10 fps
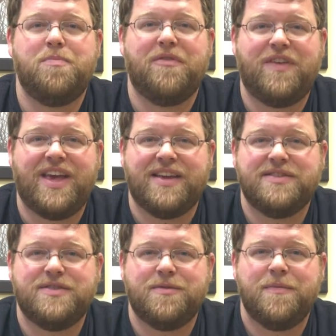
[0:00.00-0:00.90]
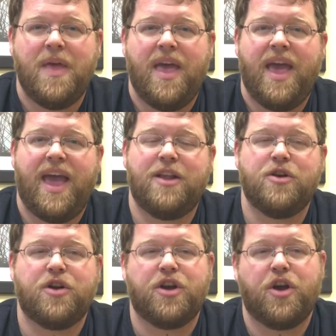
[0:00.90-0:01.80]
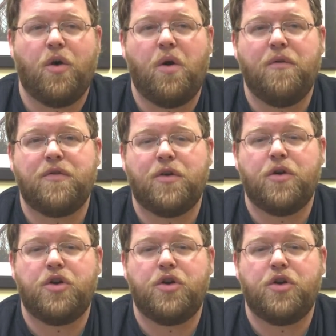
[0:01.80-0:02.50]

kids, and you're going to go over your